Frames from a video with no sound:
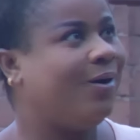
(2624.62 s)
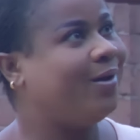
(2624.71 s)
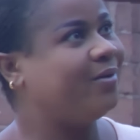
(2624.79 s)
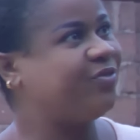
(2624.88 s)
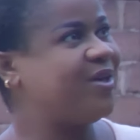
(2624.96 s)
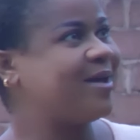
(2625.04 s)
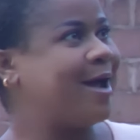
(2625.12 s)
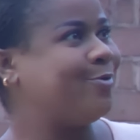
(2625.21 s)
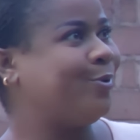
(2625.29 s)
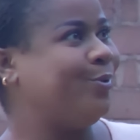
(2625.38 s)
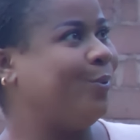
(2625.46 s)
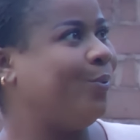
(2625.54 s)
Oh, you think I
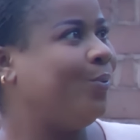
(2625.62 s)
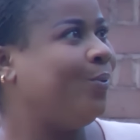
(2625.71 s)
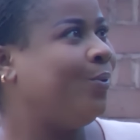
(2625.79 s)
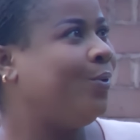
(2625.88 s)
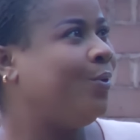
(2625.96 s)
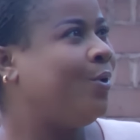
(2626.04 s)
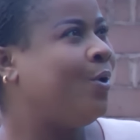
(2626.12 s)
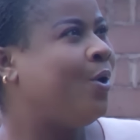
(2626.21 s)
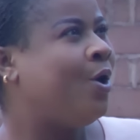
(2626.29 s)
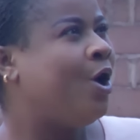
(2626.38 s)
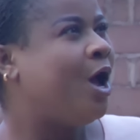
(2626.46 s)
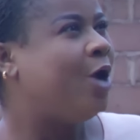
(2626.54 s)
don't know?
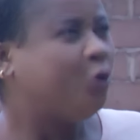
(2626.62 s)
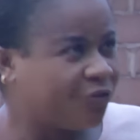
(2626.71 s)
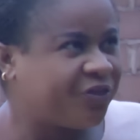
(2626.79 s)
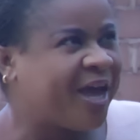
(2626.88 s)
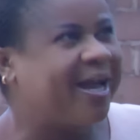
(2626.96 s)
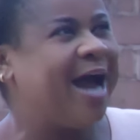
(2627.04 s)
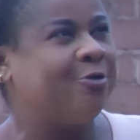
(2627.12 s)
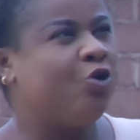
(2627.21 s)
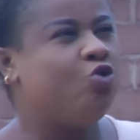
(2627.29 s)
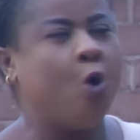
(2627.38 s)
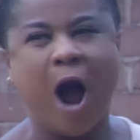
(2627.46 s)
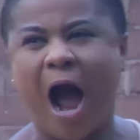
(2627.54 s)
You think I
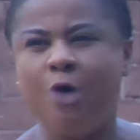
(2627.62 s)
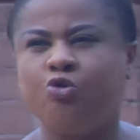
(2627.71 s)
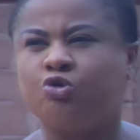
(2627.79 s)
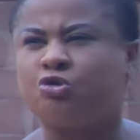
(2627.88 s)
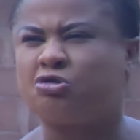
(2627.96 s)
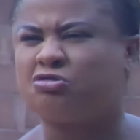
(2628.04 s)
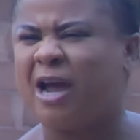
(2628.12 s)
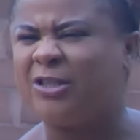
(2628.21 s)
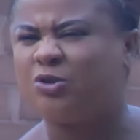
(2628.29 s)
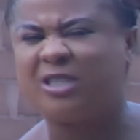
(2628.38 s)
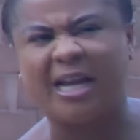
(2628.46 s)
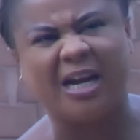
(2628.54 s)
don't know how you try
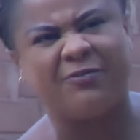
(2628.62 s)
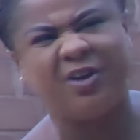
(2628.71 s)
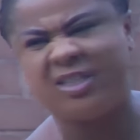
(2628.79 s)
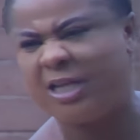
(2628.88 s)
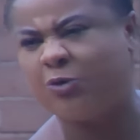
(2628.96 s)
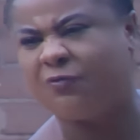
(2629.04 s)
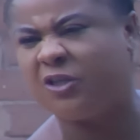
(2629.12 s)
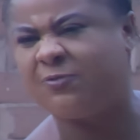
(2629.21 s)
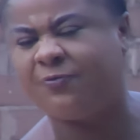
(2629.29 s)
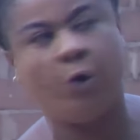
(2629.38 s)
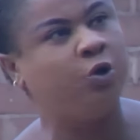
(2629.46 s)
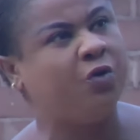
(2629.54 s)
to take advantage of these
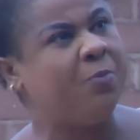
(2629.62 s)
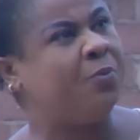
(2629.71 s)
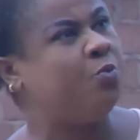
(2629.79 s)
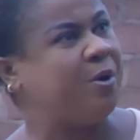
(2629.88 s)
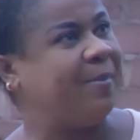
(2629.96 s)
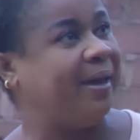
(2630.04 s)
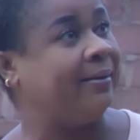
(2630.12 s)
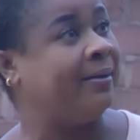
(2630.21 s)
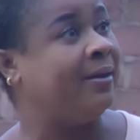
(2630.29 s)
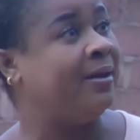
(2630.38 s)
vulnerable women?